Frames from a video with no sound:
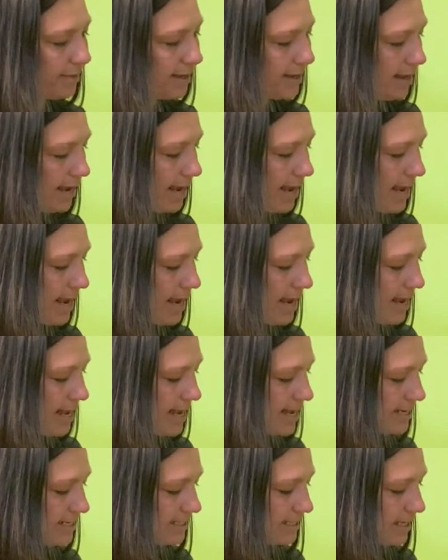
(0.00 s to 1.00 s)

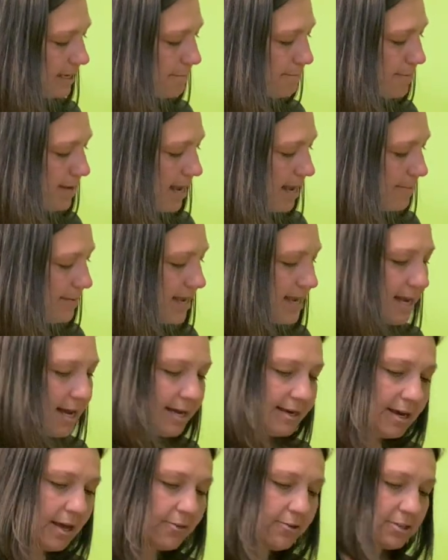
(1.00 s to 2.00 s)
and maybe
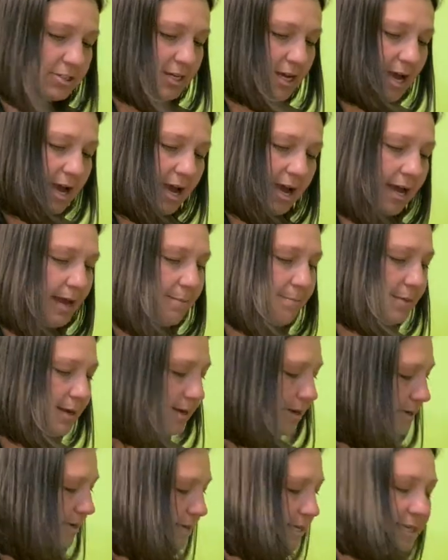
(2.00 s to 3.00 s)
another time
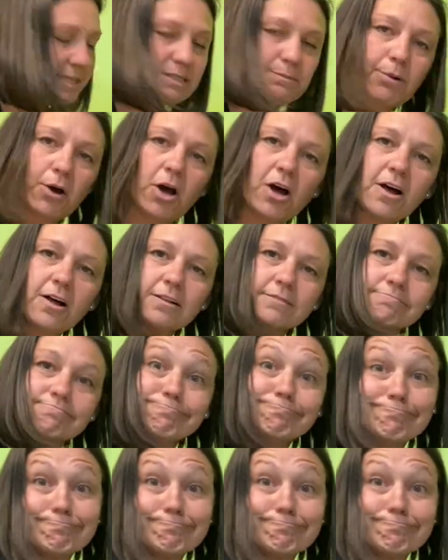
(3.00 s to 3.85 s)
he's Paul.